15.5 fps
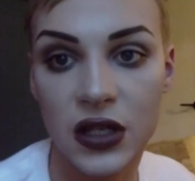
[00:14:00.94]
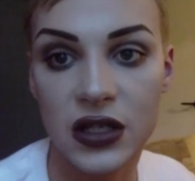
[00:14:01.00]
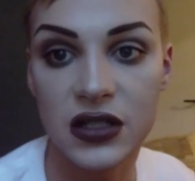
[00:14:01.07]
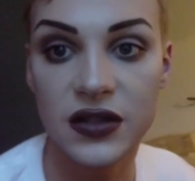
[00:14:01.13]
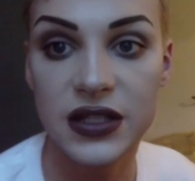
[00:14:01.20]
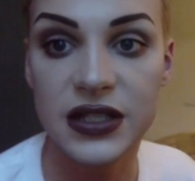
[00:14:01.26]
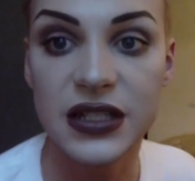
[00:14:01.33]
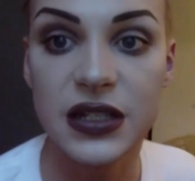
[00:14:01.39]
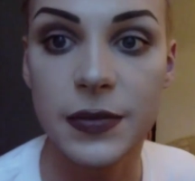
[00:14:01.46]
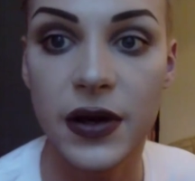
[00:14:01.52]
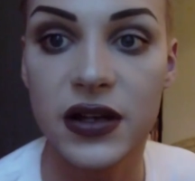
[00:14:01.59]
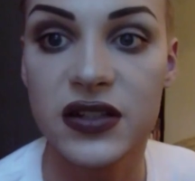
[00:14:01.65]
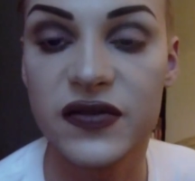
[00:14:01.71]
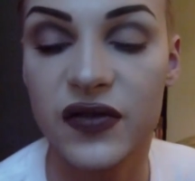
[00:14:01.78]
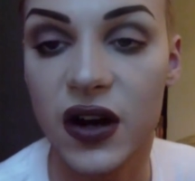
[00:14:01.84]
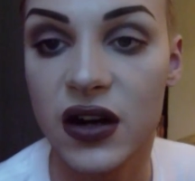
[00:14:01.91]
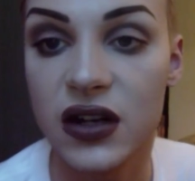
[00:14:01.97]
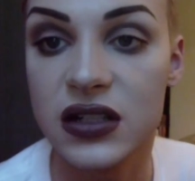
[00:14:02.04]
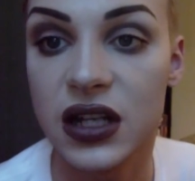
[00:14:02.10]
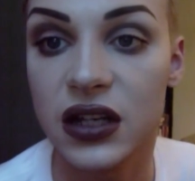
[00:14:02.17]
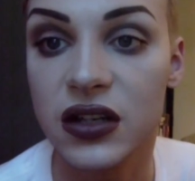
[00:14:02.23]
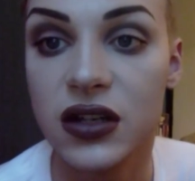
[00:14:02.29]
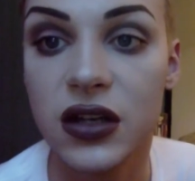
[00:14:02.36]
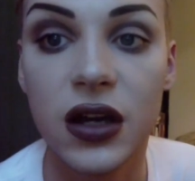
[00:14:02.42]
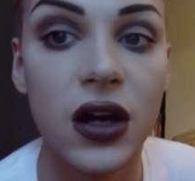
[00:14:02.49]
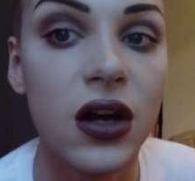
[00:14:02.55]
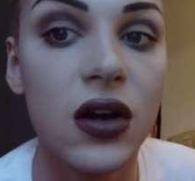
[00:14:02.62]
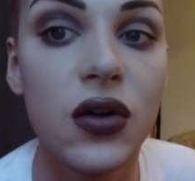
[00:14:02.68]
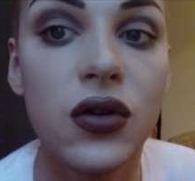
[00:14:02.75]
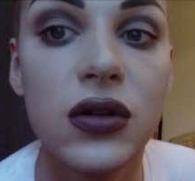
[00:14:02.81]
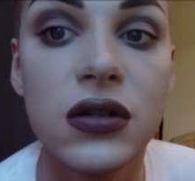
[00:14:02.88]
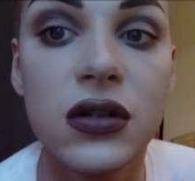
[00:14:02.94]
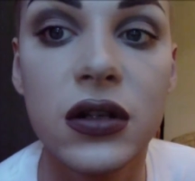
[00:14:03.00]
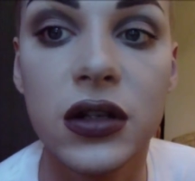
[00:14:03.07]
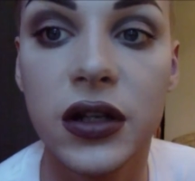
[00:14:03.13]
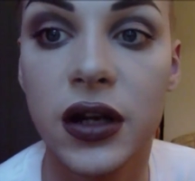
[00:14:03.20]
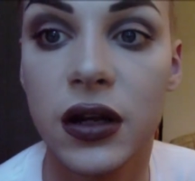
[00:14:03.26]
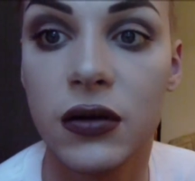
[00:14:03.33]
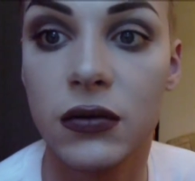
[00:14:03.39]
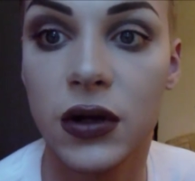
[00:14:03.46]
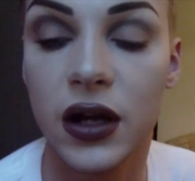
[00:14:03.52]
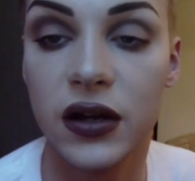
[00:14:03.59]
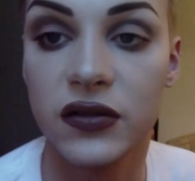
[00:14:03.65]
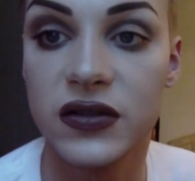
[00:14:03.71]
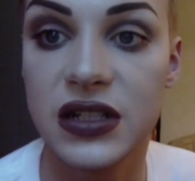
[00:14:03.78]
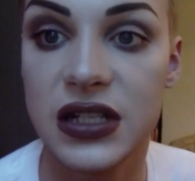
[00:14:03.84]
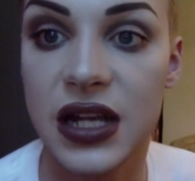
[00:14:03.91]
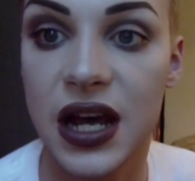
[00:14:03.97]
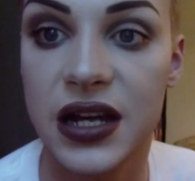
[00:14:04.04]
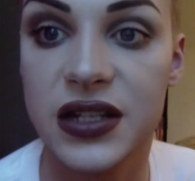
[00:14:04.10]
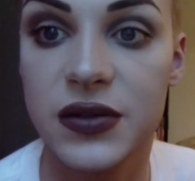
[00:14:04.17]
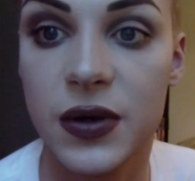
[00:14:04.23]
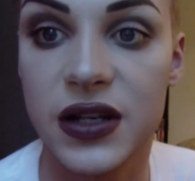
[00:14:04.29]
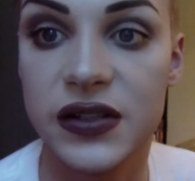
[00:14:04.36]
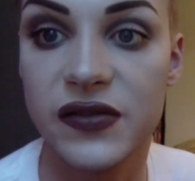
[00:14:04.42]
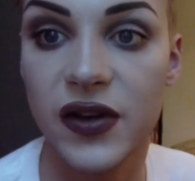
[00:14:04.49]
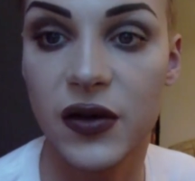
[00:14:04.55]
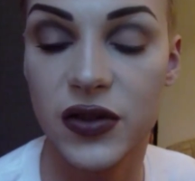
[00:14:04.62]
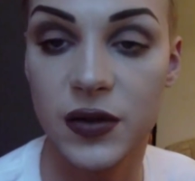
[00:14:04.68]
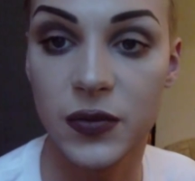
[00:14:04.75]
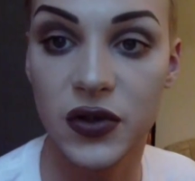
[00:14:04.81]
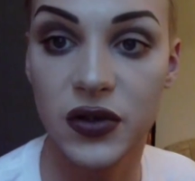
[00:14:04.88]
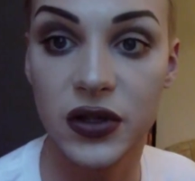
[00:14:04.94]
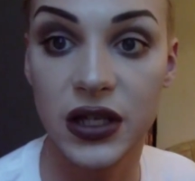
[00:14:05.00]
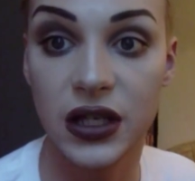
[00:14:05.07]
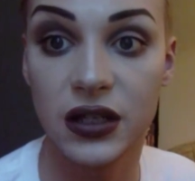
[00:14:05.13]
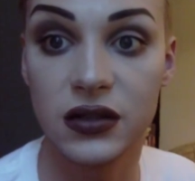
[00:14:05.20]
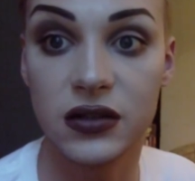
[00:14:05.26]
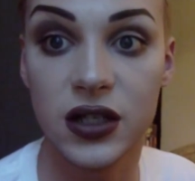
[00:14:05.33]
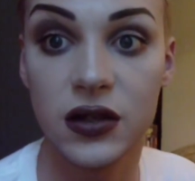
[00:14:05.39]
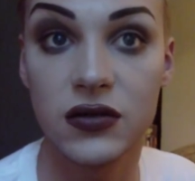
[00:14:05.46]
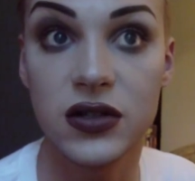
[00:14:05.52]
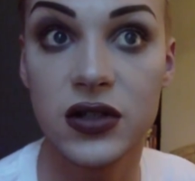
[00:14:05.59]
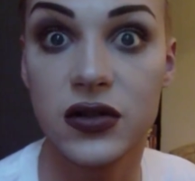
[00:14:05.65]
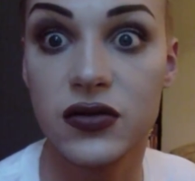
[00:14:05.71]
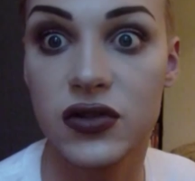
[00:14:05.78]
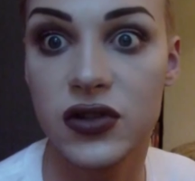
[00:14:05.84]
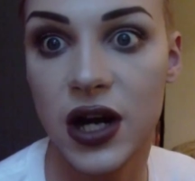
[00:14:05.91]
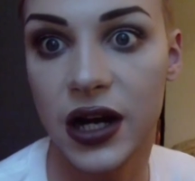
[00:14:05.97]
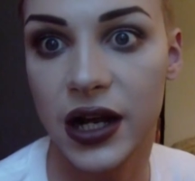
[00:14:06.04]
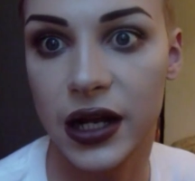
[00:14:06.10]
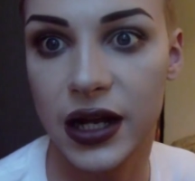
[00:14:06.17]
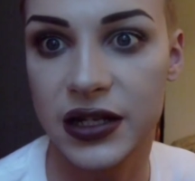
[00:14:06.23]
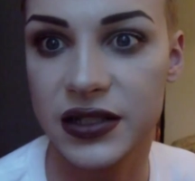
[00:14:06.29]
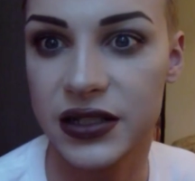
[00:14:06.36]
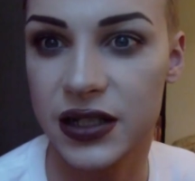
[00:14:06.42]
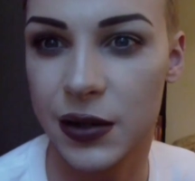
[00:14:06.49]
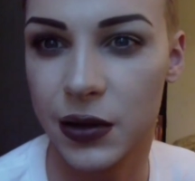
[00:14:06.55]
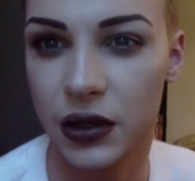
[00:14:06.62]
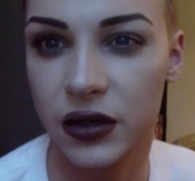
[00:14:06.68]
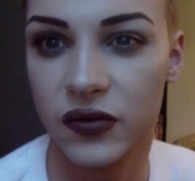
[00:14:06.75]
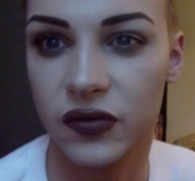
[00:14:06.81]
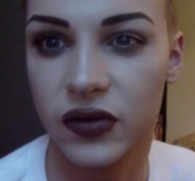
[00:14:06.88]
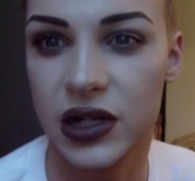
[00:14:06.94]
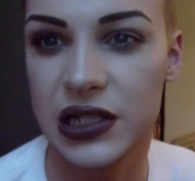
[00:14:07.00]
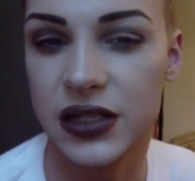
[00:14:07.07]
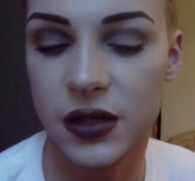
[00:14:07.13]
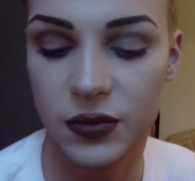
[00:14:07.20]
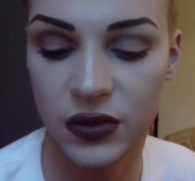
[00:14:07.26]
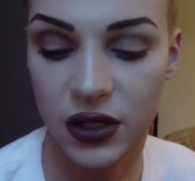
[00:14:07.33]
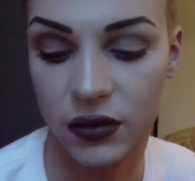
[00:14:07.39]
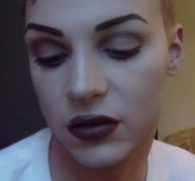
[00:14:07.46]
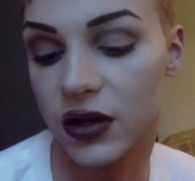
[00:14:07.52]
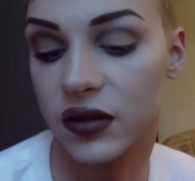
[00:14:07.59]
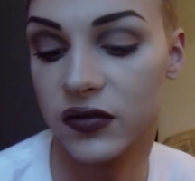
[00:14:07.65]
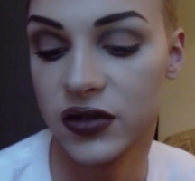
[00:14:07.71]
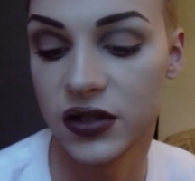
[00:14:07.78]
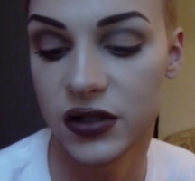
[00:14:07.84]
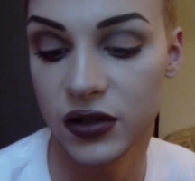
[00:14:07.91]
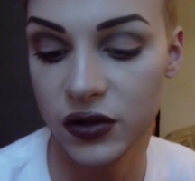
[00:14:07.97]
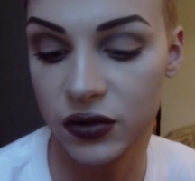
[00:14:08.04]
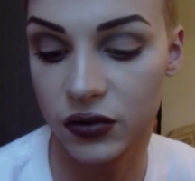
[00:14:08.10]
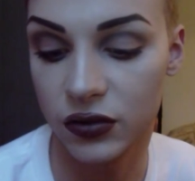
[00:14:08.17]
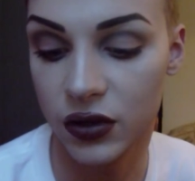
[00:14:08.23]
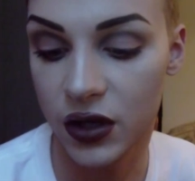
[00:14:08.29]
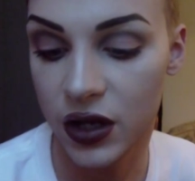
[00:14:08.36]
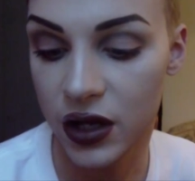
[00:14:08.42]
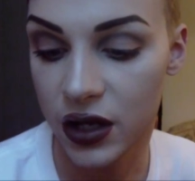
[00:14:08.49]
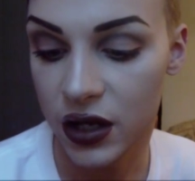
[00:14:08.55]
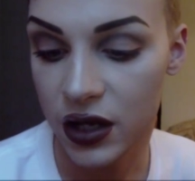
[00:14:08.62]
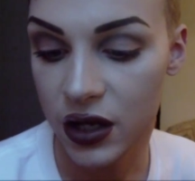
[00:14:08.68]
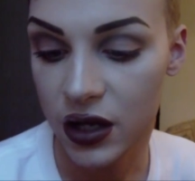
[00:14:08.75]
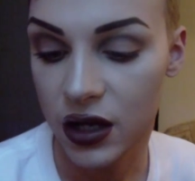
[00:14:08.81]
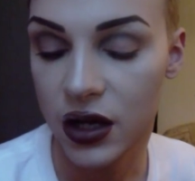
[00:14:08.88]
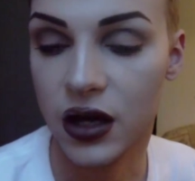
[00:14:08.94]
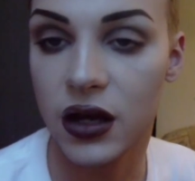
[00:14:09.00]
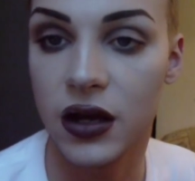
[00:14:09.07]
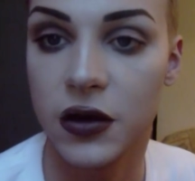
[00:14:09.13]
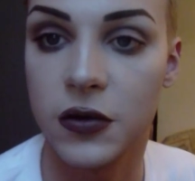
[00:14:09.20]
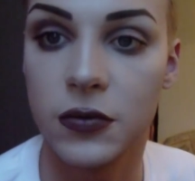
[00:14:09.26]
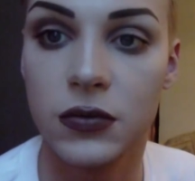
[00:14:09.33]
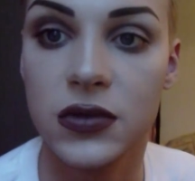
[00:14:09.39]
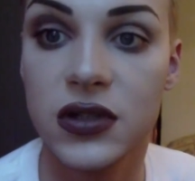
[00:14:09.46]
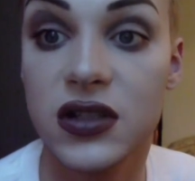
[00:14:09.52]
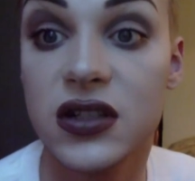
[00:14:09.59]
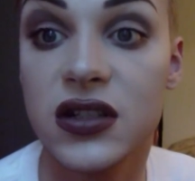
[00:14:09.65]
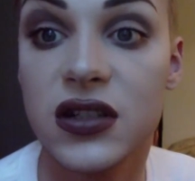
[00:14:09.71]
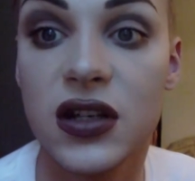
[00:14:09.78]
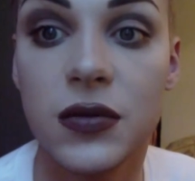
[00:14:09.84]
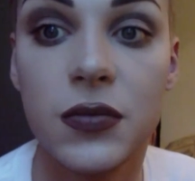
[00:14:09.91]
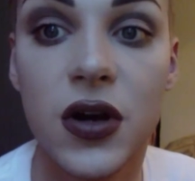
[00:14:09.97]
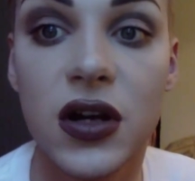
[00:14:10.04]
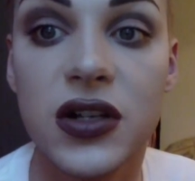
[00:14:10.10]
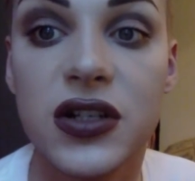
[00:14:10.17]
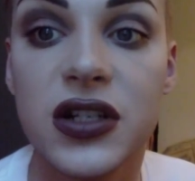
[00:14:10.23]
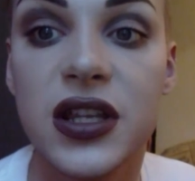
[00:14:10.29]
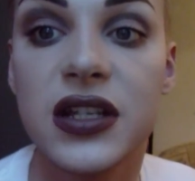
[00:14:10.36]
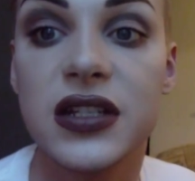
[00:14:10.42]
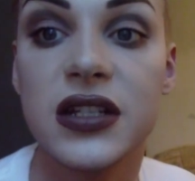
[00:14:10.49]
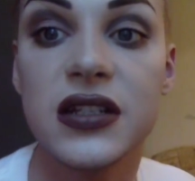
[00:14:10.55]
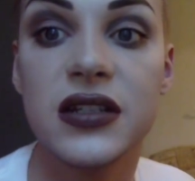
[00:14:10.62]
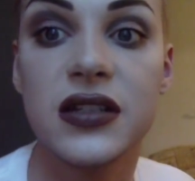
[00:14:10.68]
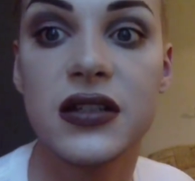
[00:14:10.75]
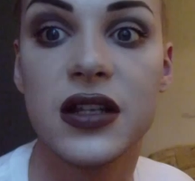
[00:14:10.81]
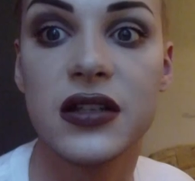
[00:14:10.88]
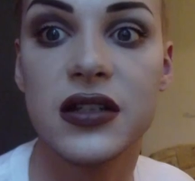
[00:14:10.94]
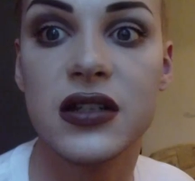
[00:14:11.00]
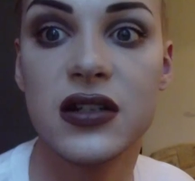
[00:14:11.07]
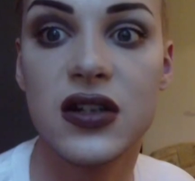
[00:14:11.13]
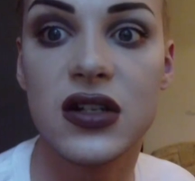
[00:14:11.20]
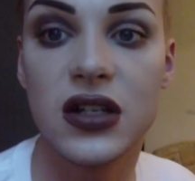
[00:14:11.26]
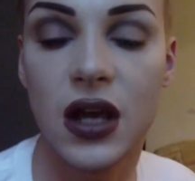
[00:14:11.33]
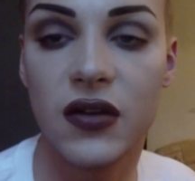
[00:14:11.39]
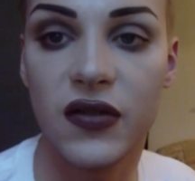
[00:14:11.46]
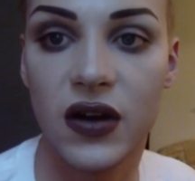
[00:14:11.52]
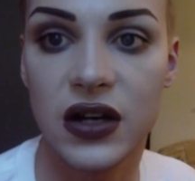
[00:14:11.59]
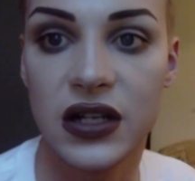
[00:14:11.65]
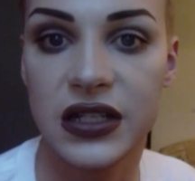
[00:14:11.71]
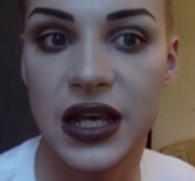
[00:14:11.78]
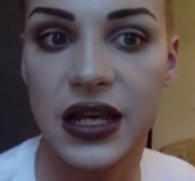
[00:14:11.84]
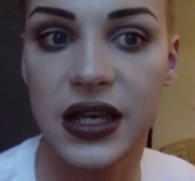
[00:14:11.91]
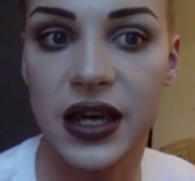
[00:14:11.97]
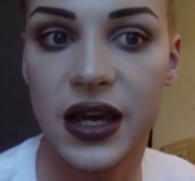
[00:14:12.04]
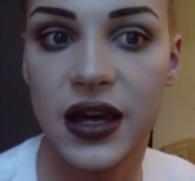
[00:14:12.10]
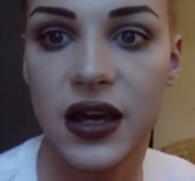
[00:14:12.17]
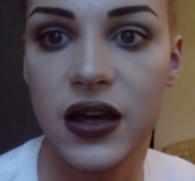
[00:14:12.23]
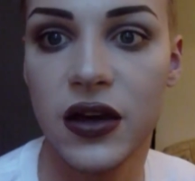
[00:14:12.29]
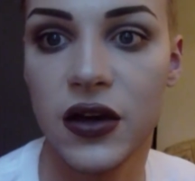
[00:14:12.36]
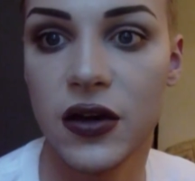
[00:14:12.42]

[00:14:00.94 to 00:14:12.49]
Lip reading: So this is about as far as I can go, you know, kind of size-wise without them looking, you know, too drag, I guess is how I'm going to phrase it, but, you know, kind of too, just too much. This is usually how far I take it.